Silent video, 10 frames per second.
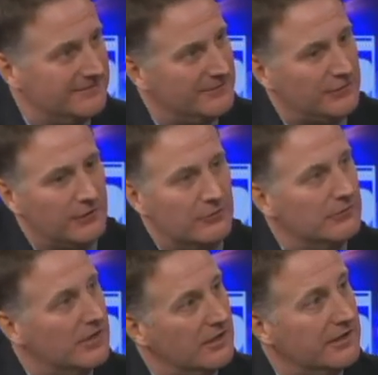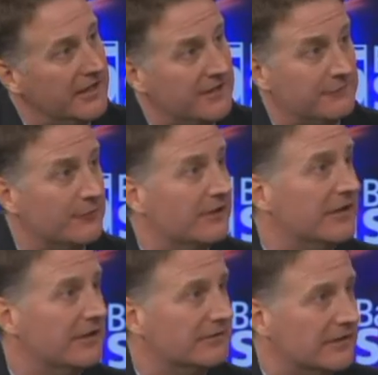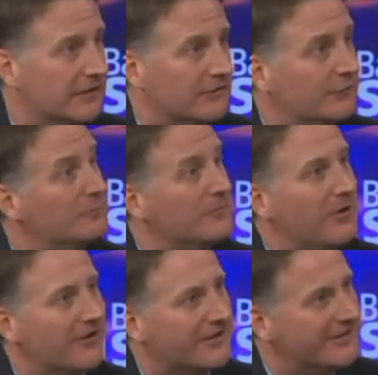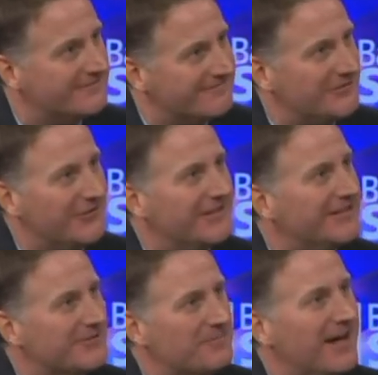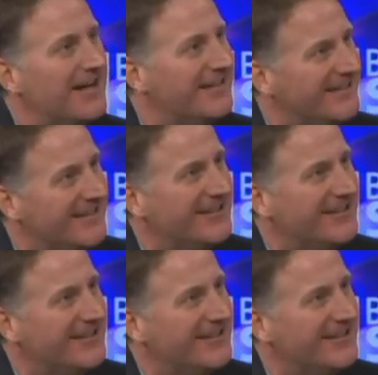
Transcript: so, uh, and if you're in a, in a supermarket seeking to buy